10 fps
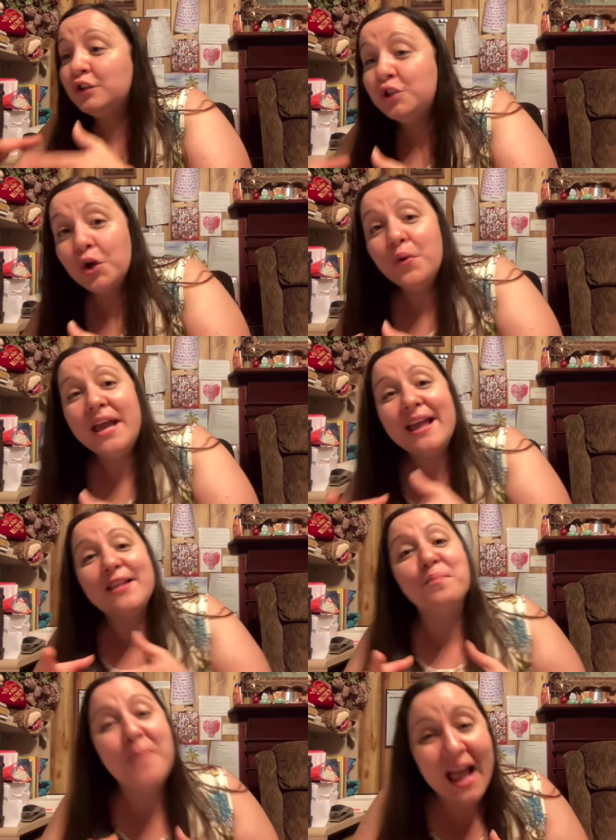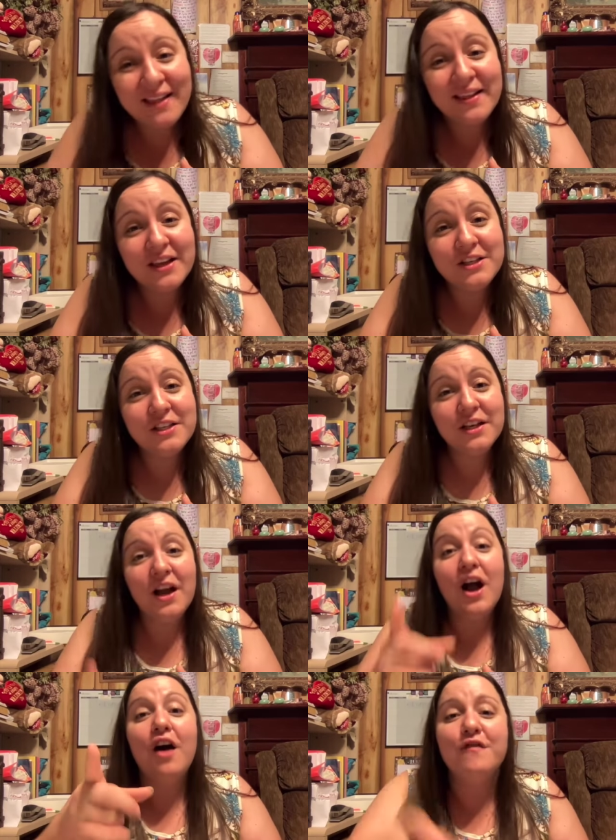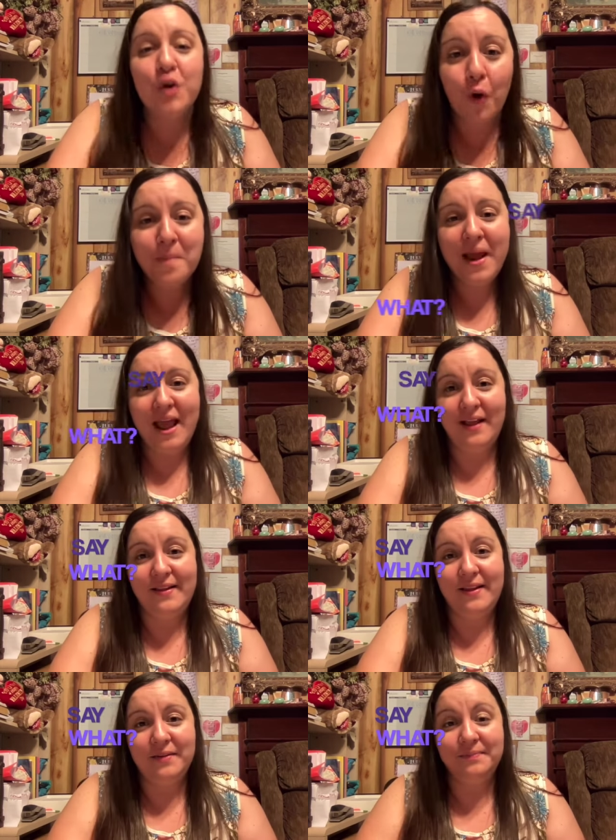to his message of your mess.